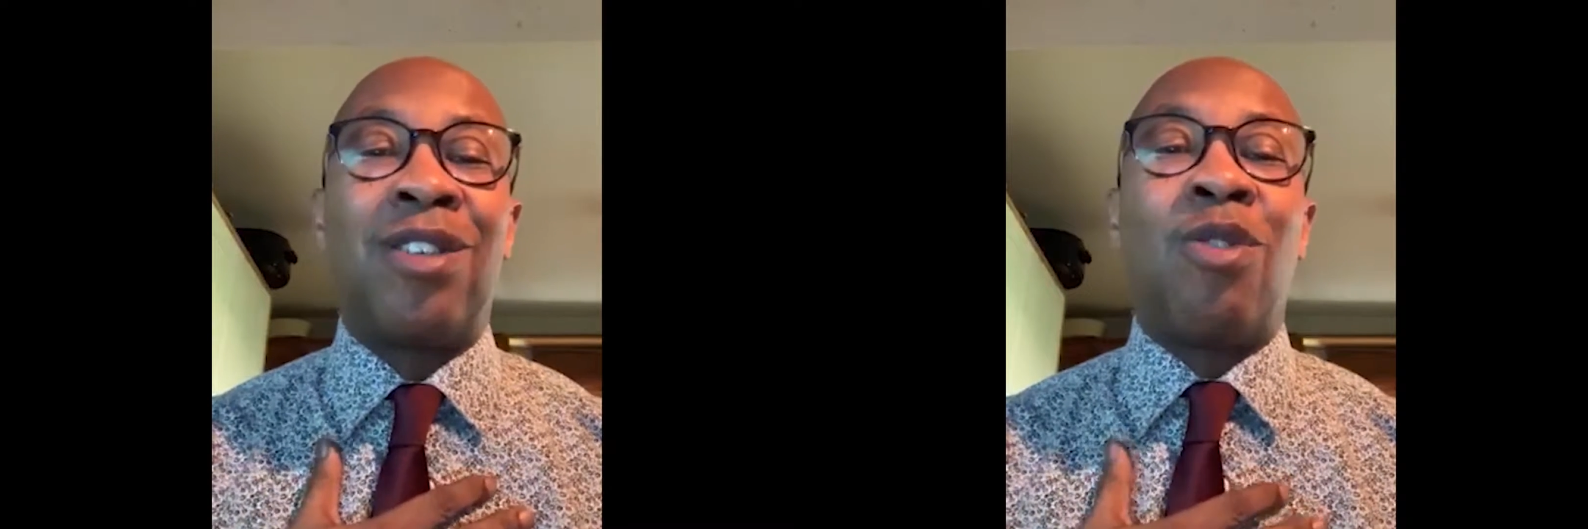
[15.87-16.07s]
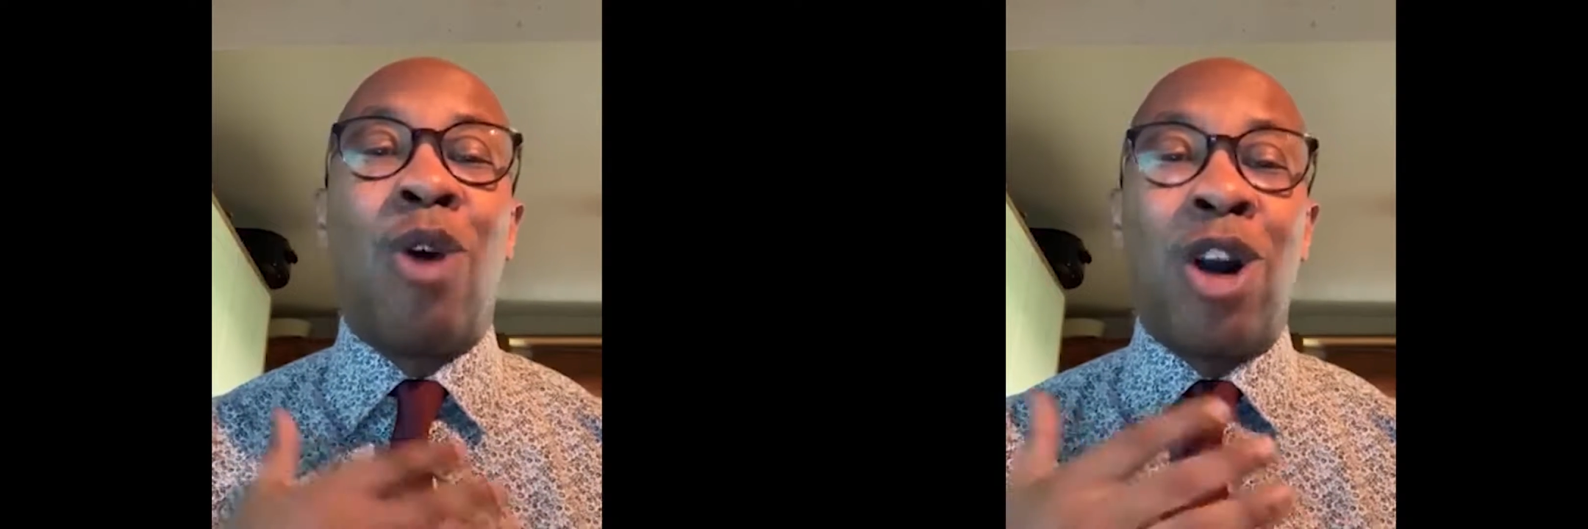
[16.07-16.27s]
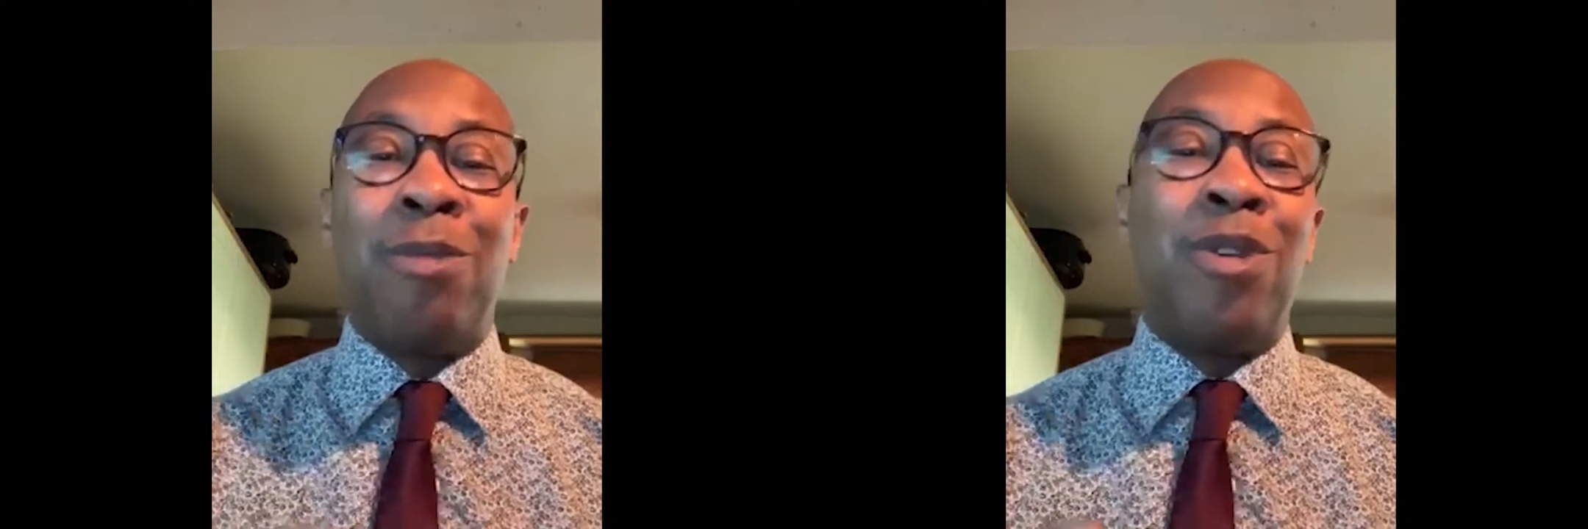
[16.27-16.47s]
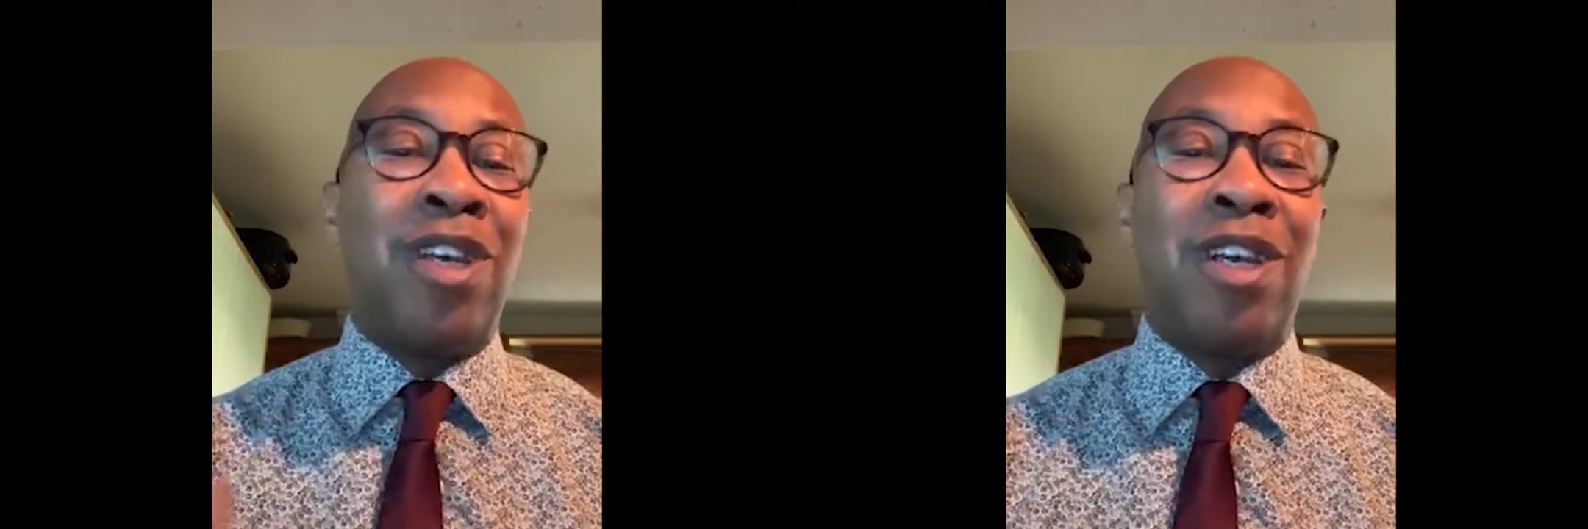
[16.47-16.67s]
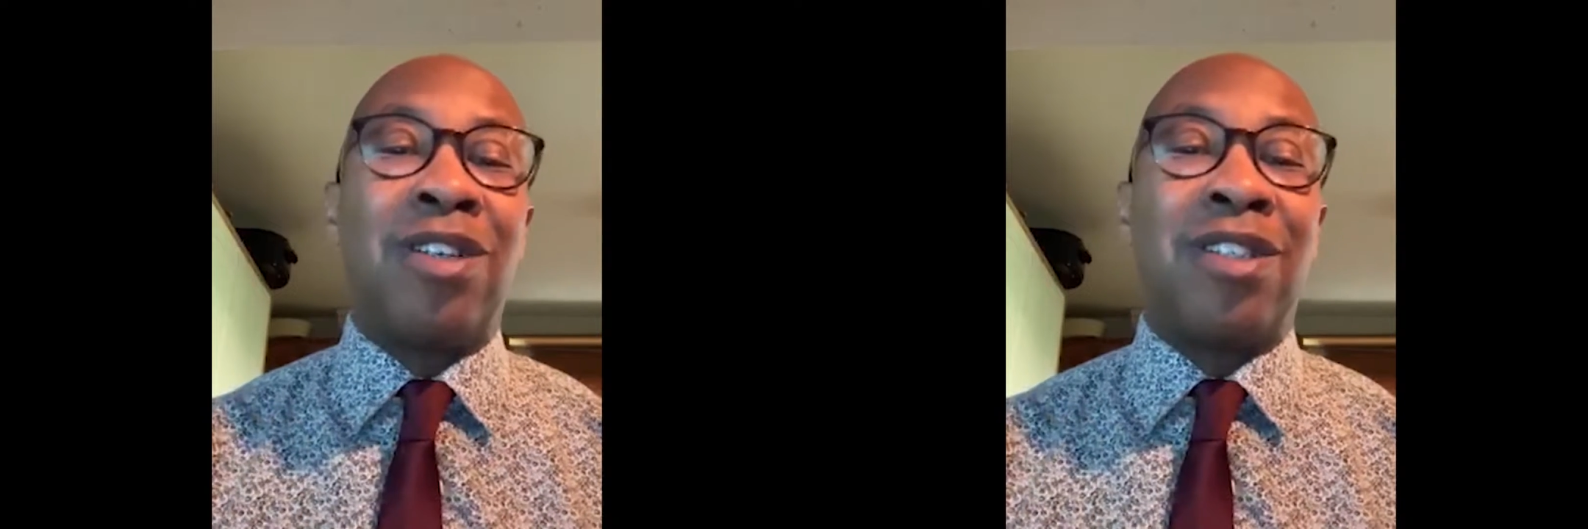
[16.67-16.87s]
to welcome you
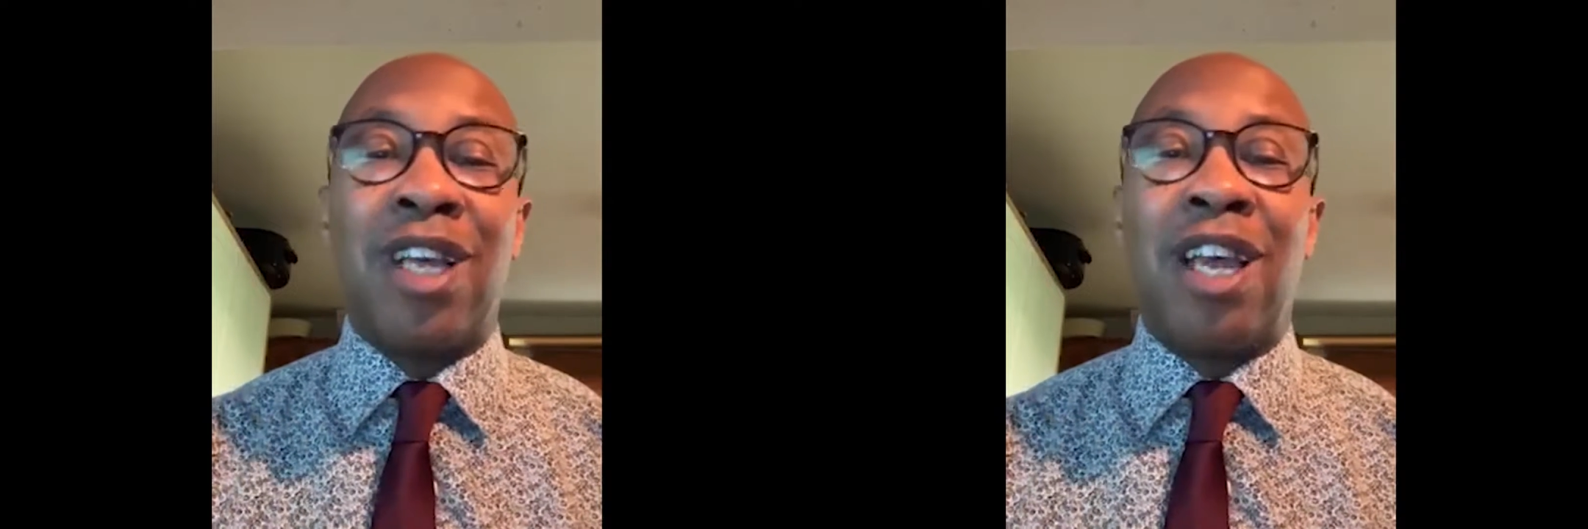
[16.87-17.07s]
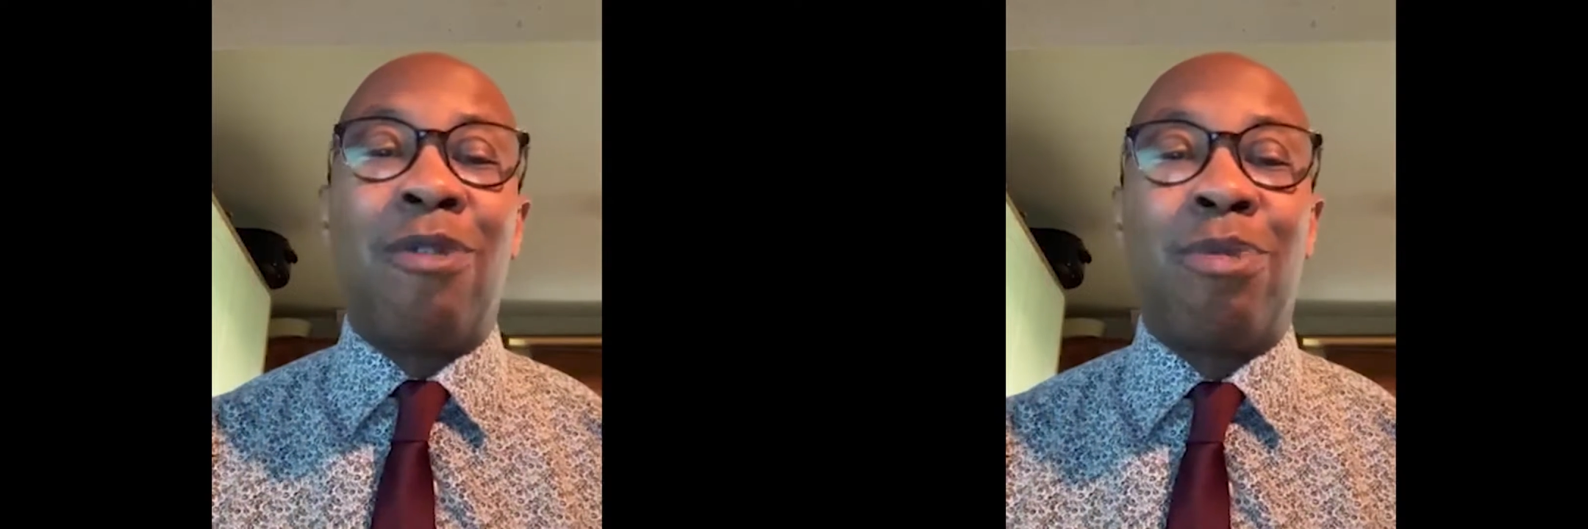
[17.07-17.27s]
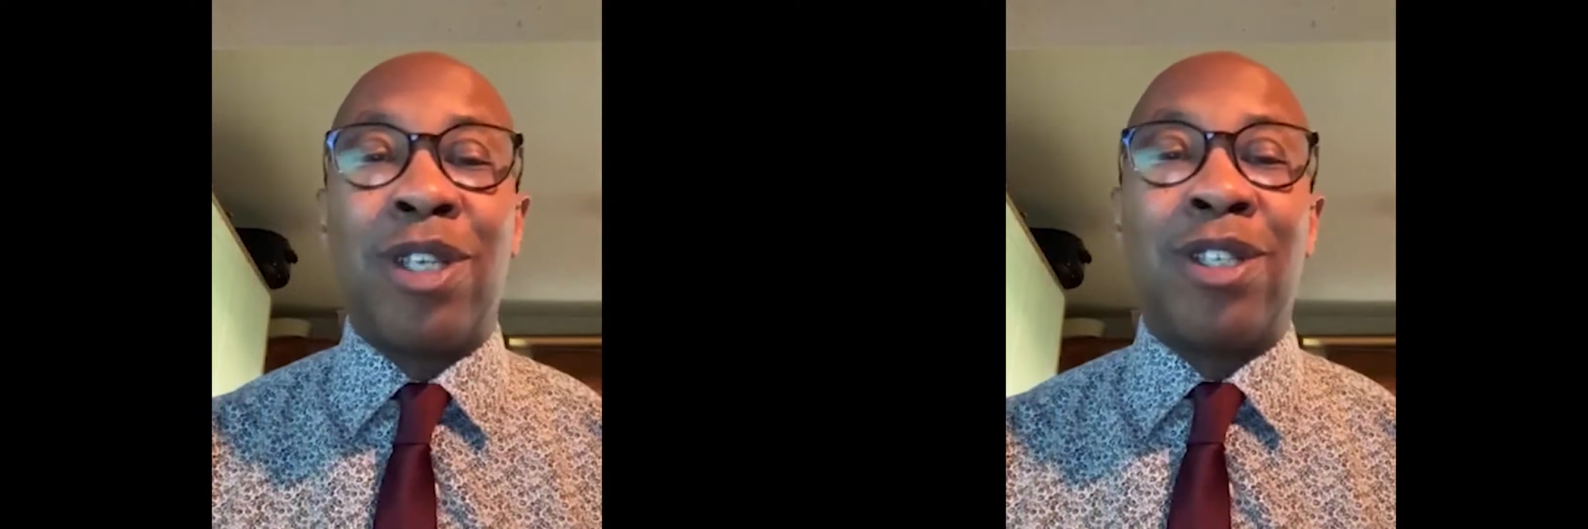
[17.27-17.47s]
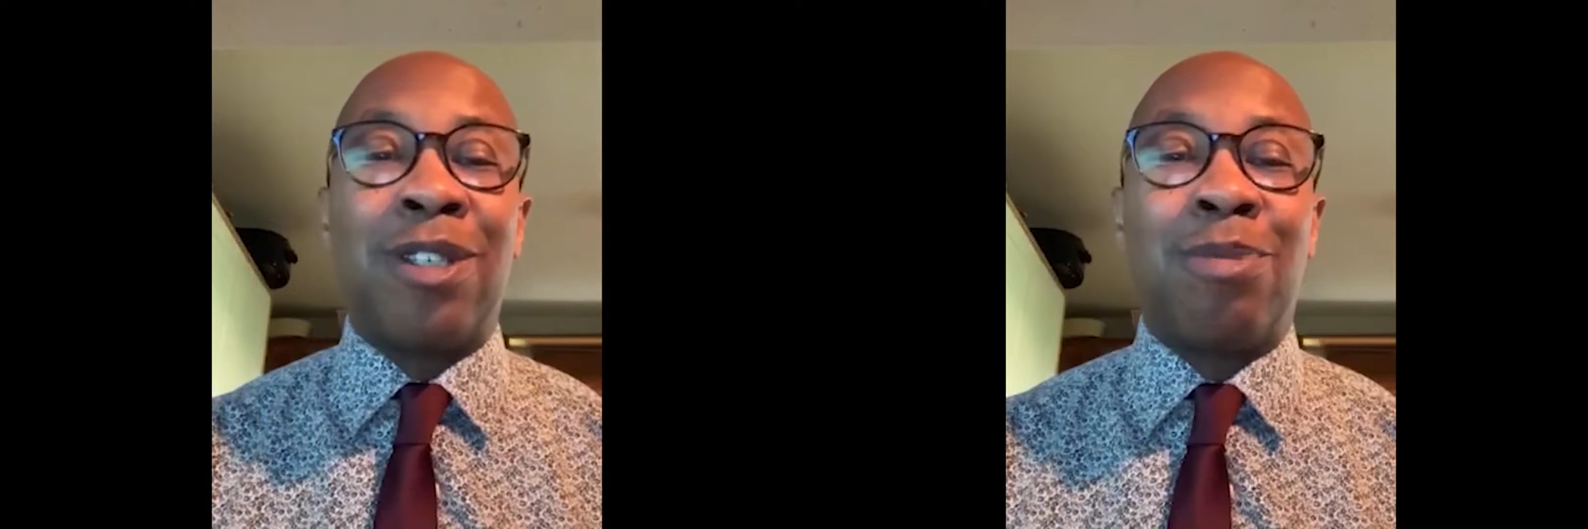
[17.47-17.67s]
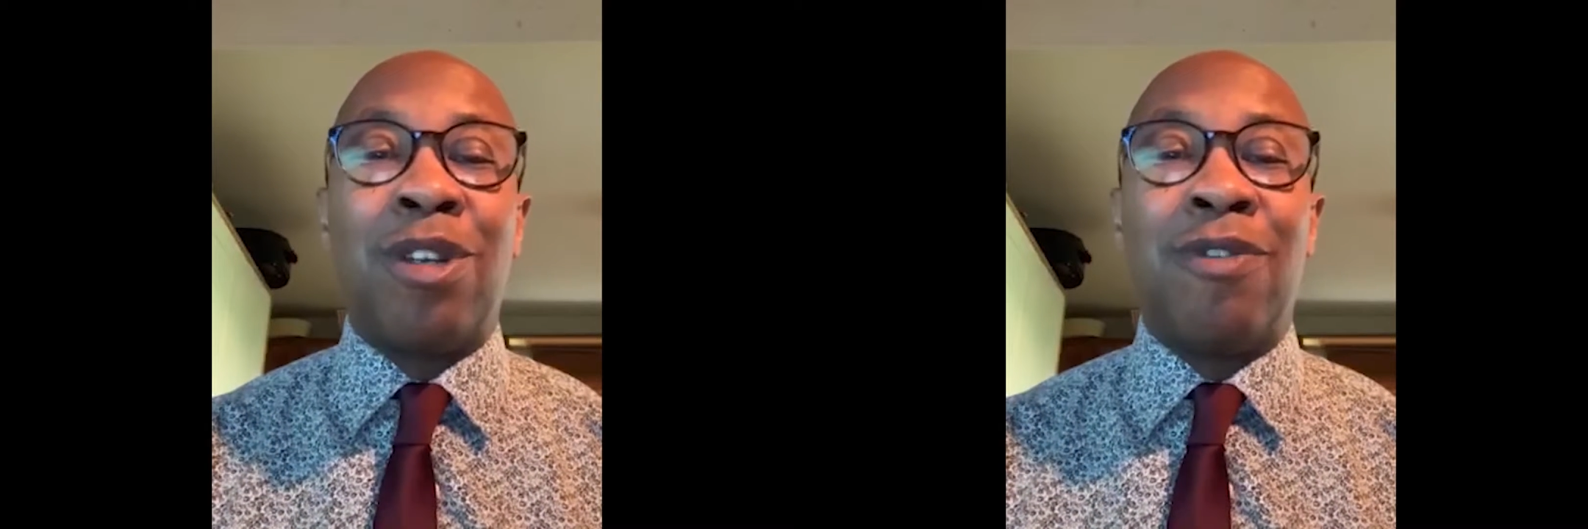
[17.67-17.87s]
here today for
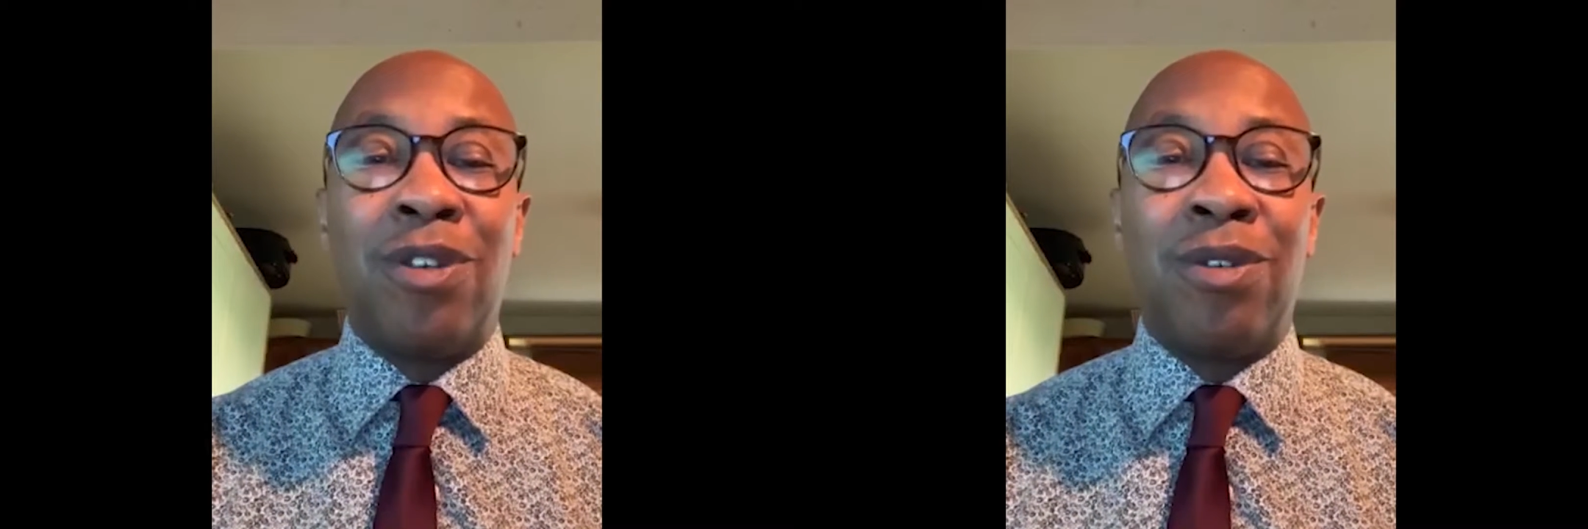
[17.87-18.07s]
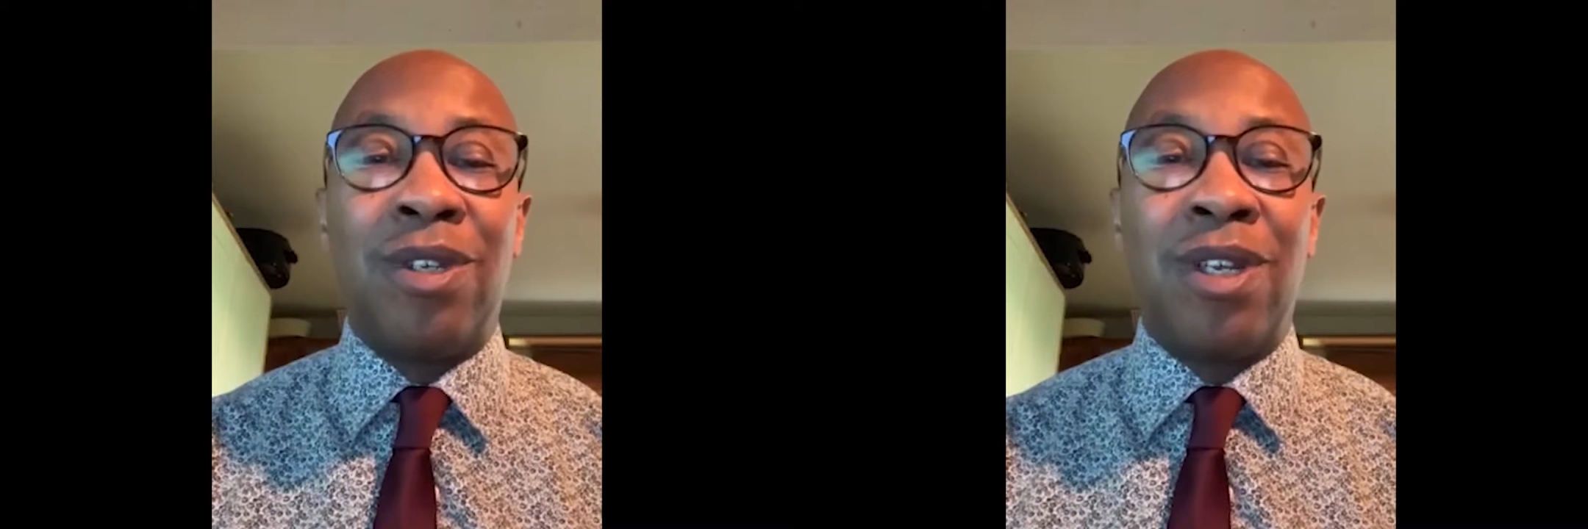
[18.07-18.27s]
President's Preview.